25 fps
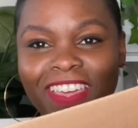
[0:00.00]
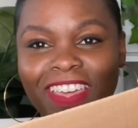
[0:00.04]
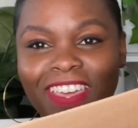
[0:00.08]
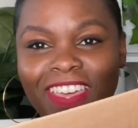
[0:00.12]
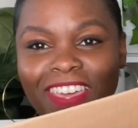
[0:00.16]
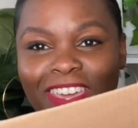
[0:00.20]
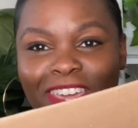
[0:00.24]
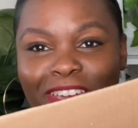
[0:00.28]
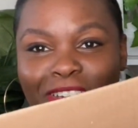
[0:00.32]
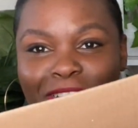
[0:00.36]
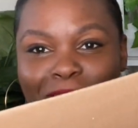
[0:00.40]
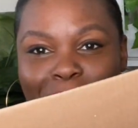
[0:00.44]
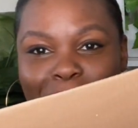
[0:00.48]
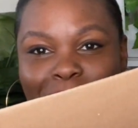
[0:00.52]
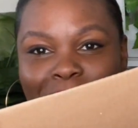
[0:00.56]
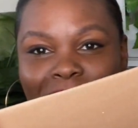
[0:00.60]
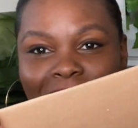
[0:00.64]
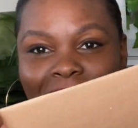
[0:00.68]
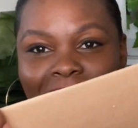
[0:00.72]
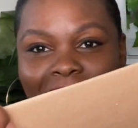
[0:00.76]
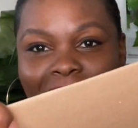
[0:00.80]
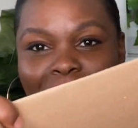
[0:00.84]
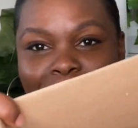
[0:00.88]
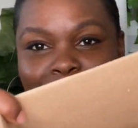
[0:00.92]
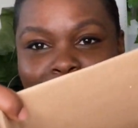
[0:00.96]
here we
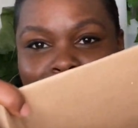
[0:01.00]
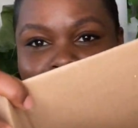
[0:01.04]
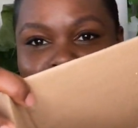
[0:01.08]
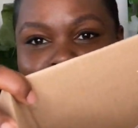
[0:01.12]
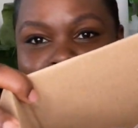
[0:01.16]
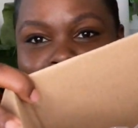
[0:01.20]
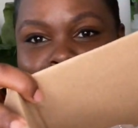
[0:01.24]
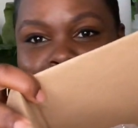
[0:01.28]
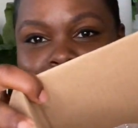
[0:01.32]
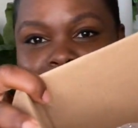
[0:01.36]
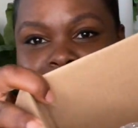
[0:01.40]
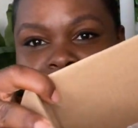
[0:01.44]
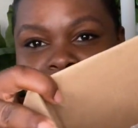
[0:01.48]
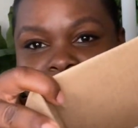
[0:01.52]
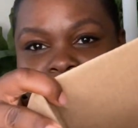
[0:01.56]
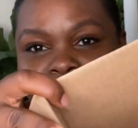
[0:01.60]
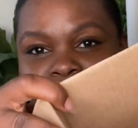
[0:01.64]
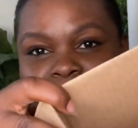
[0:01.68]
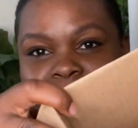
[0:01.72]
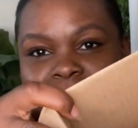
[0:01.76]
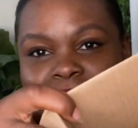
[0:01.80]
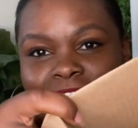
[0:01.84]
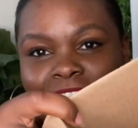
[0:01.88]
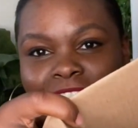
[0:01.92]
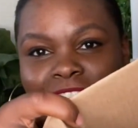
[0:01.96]
have her
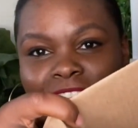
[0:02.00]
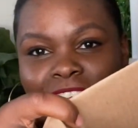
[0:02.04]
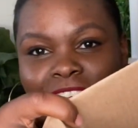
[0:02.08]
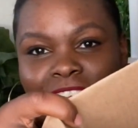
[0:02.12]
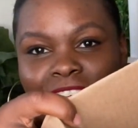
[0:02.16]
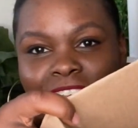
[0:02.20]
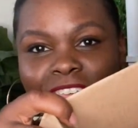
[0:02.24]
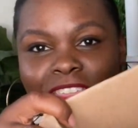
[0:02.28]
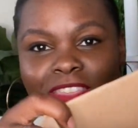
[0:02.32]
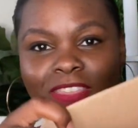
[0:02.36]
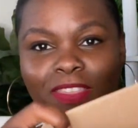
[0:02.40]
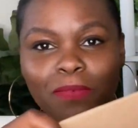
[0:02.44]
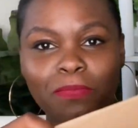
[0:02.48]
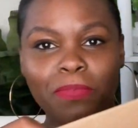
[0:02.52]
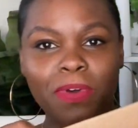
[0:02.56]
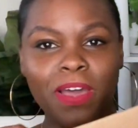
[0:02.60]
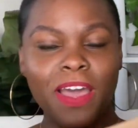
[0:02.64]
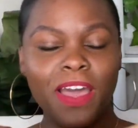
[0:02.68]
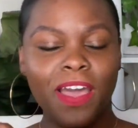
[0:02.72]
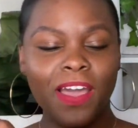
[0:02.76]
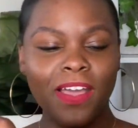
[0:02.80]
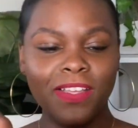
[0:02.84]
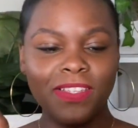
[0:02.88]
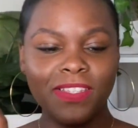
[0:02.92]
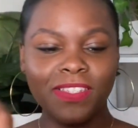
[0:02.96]
in the
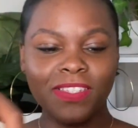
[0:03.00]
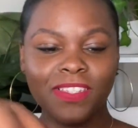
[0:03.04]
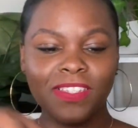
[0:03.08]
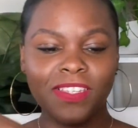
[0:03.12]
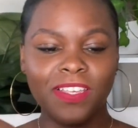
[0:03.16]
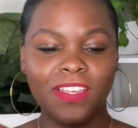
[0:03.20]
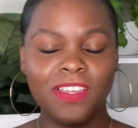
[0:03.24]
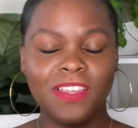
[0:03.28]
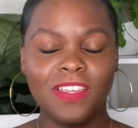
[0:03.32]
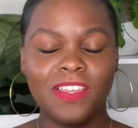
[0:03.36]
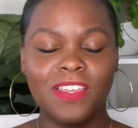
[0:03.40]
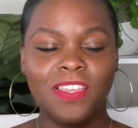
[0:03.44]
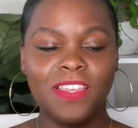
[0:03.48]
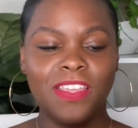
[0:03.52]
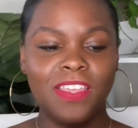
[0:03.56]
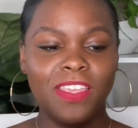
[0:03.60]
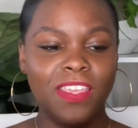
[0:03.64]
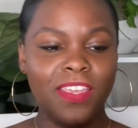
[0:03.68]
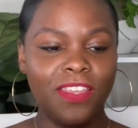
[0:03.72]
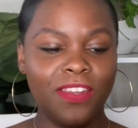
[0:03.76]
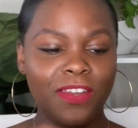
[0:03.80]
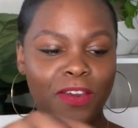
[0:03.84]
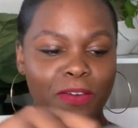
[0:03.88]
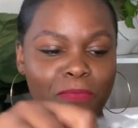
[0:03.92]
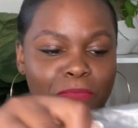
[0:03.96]
box, in her